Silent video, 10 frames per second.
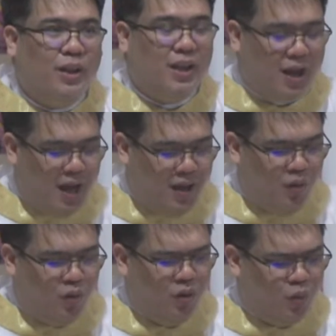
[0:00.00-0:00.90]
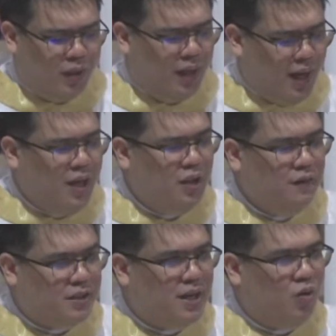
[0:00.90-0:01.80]
what kind
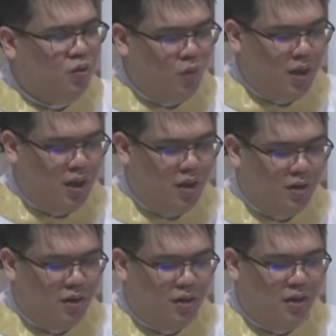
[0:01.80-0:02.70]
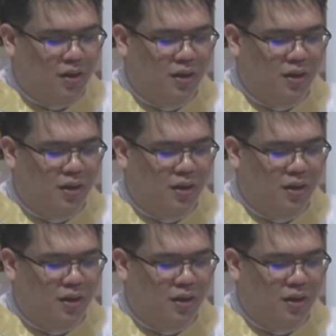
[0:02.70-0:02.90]
of sound we hear.